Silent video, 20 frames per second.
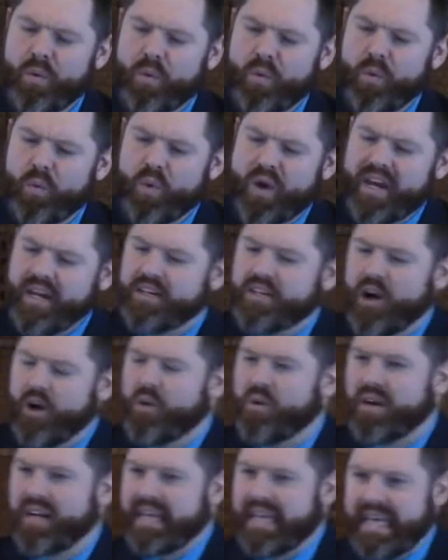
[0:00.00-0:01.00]
we
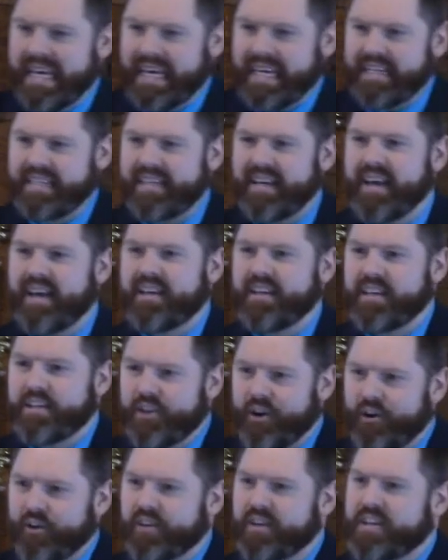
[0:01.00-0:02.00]
don't get an
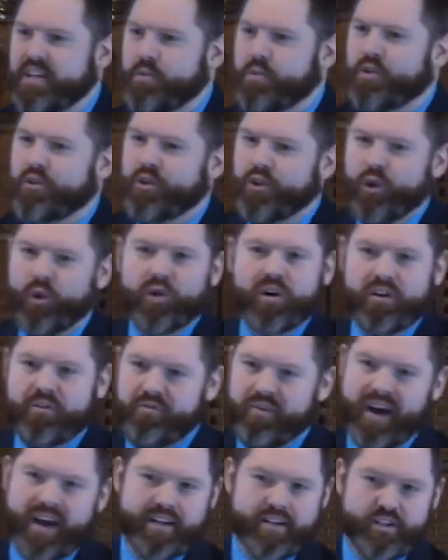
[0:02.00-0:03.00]
eternity with
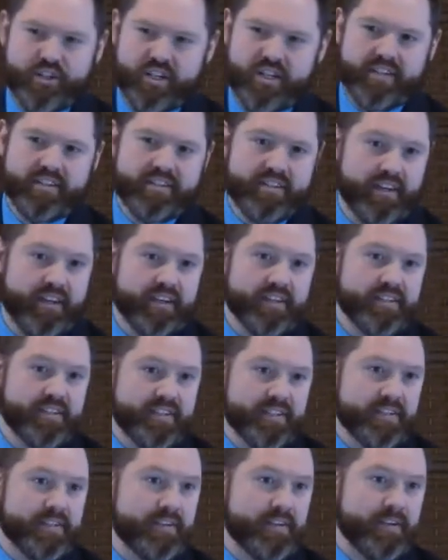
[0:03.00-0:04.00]
glorified
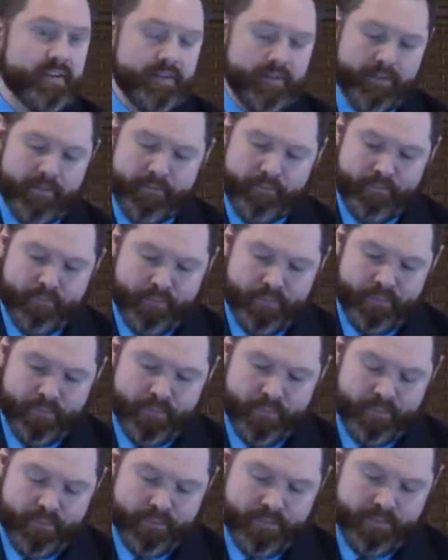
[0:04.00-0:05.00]
Jesus.
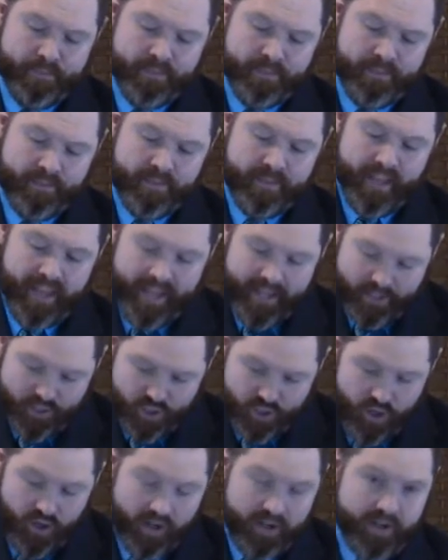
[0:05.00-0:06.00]
It
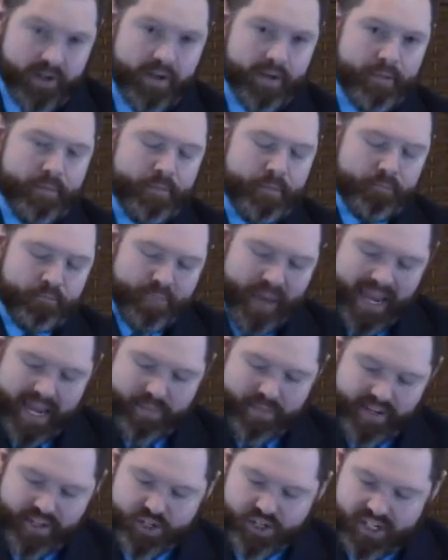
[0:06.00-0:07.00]
took
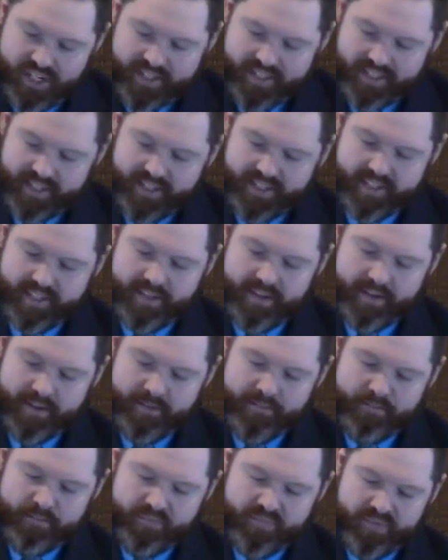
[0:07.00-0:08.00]
baby Jesus
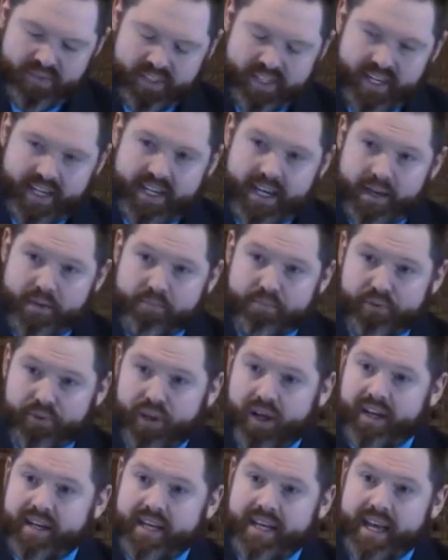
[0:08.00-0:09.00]
to get
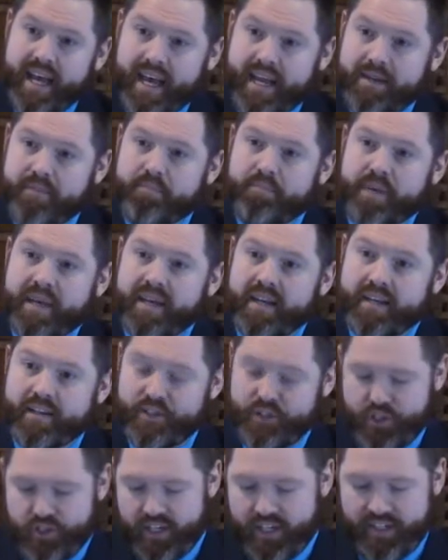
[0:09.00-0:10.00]
bloody and
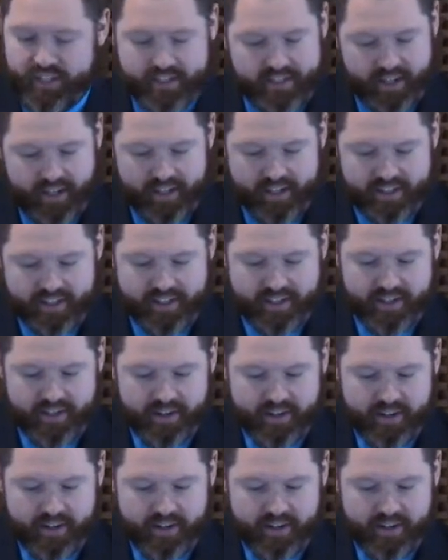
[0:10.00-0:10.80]
beaten Jesus